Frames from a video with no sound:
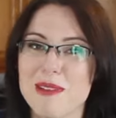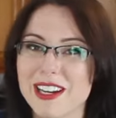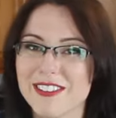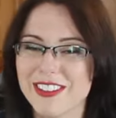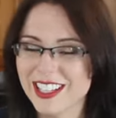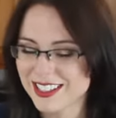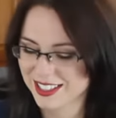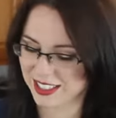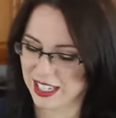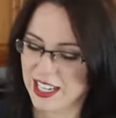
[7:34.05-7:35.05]

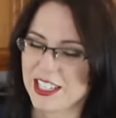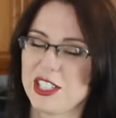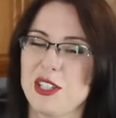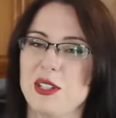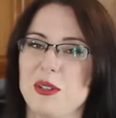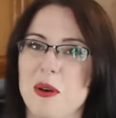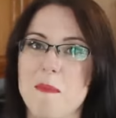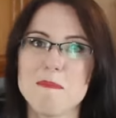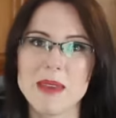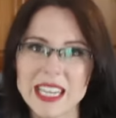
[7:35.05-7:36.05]
benefits to
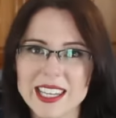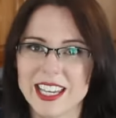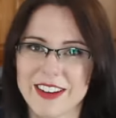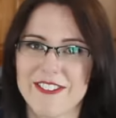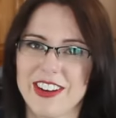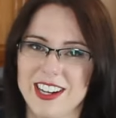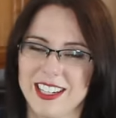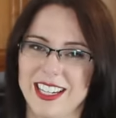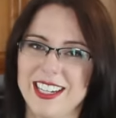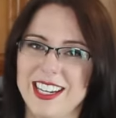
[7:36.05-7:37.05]
making
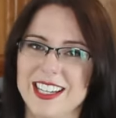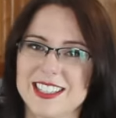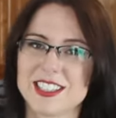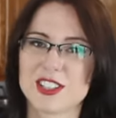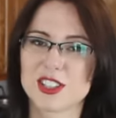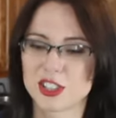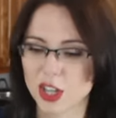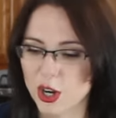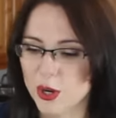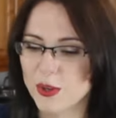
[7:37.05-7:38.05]
fondant is it's
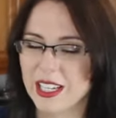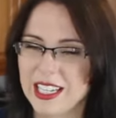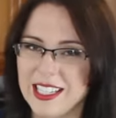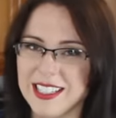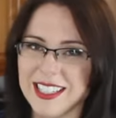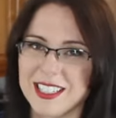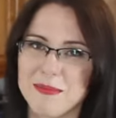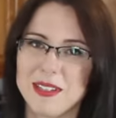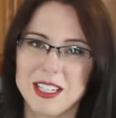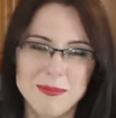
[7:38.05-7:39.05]
so easy to
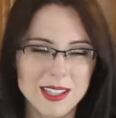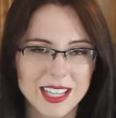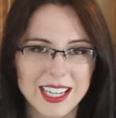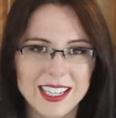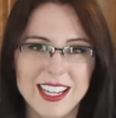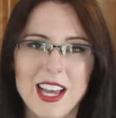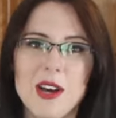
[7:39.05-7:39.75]
manipulate